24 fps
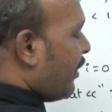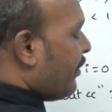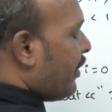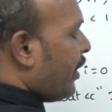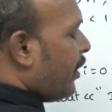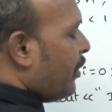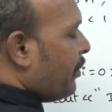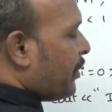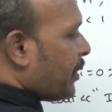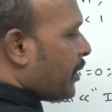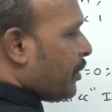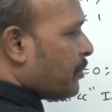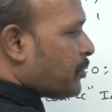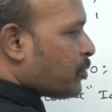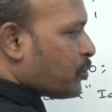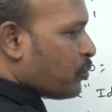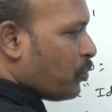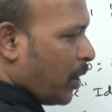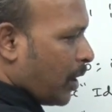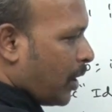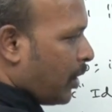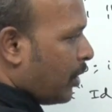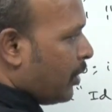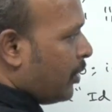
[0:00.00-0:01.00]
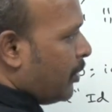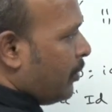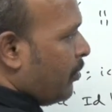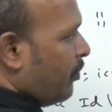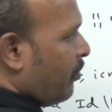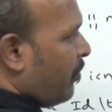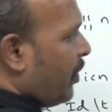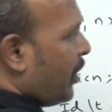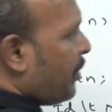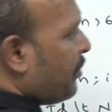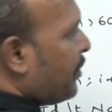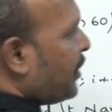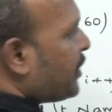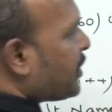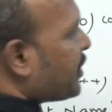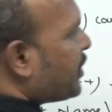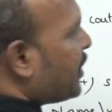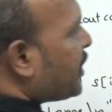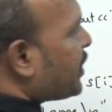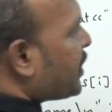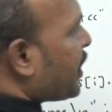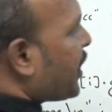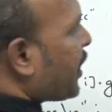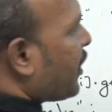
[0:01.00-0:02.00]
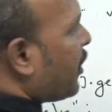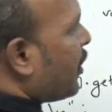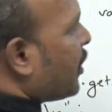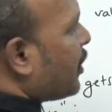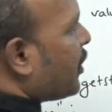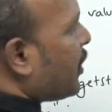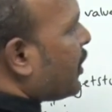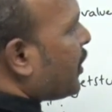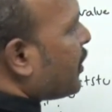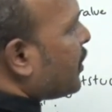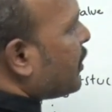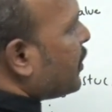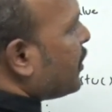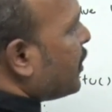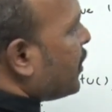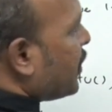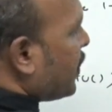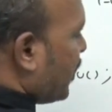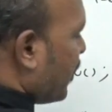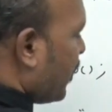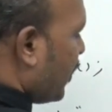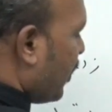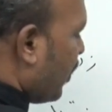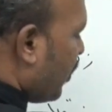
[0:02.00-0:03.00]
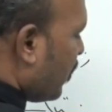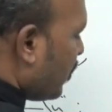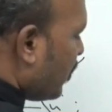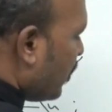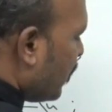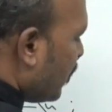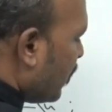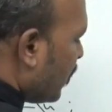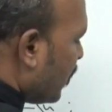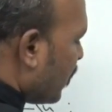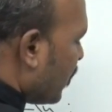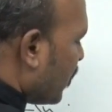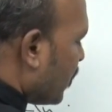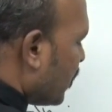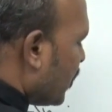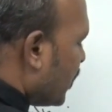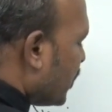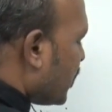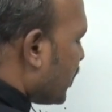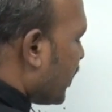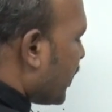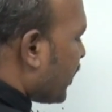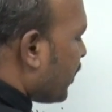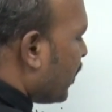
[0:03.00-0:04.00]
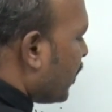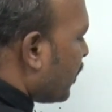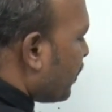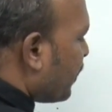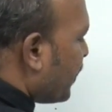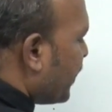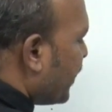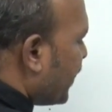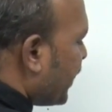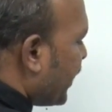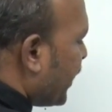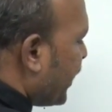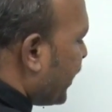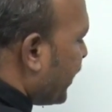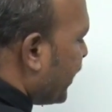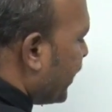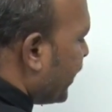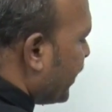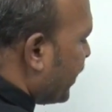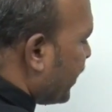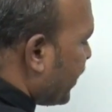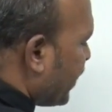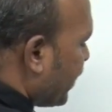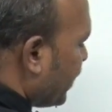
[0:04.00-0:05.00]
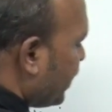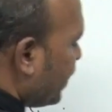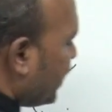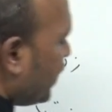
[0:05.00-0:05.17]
I value becomes 1. 1 means this record, no? Now this record printed here.